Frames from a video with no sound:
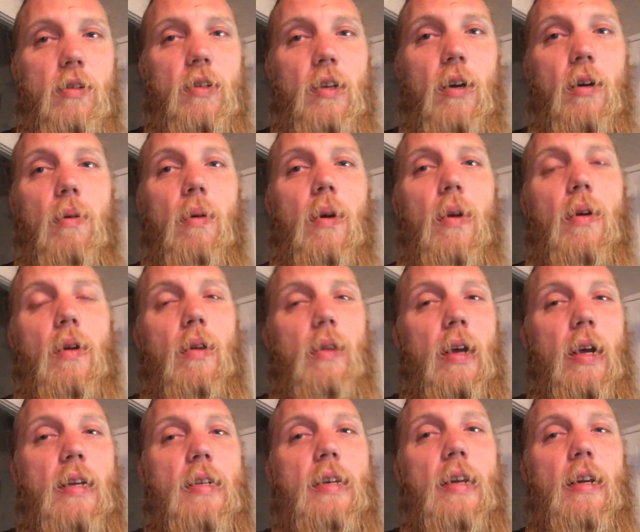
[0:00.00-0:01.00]
So,
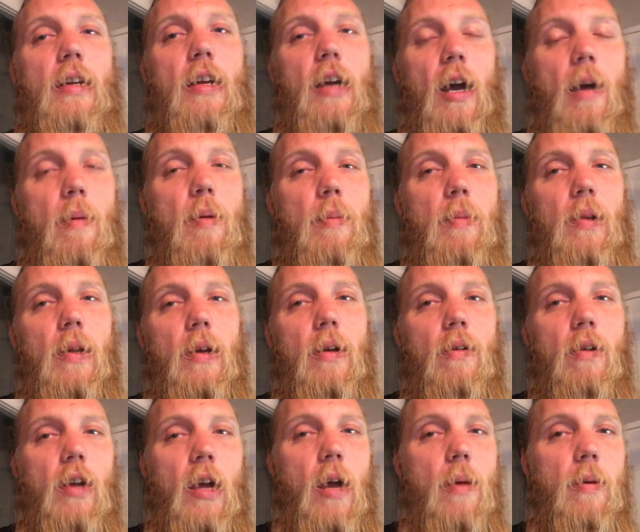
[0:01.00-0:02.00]
like I said, comment
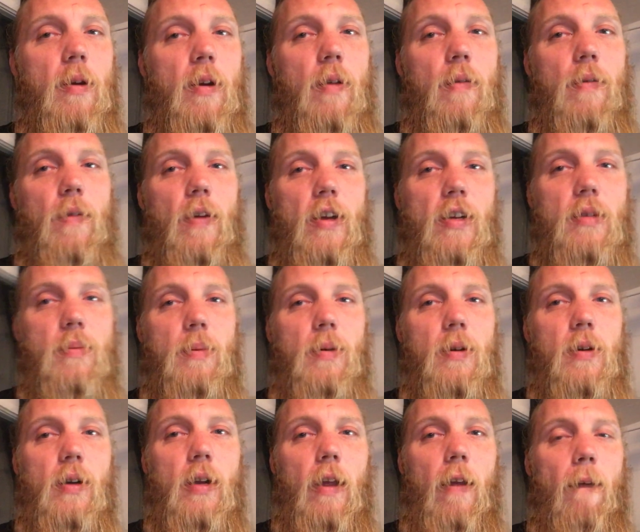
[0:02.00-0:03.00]
below, comment on
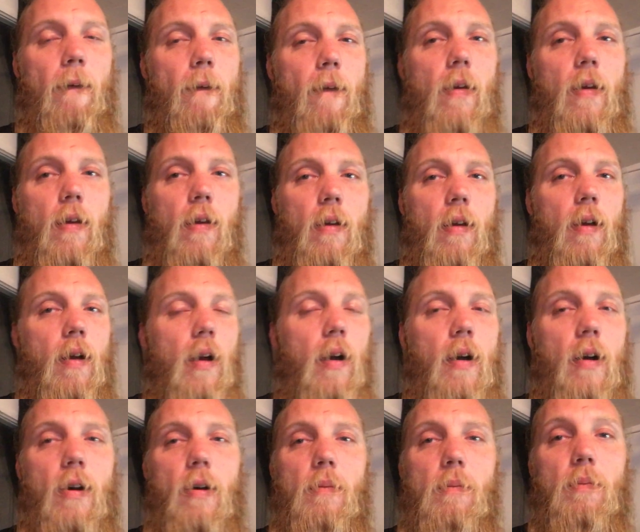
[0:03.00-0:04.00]
Facebook.
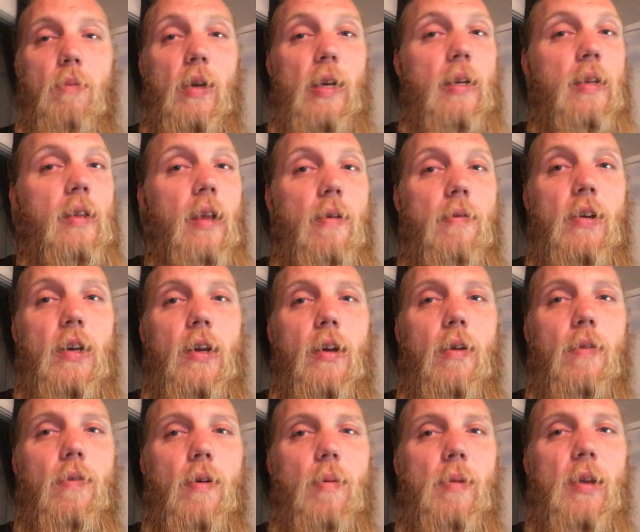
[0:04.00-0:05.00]
We'd love to
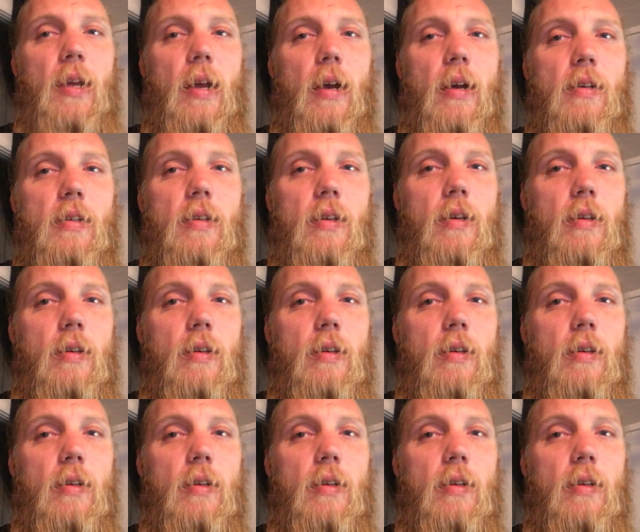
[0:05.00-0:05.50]
hear from you guys.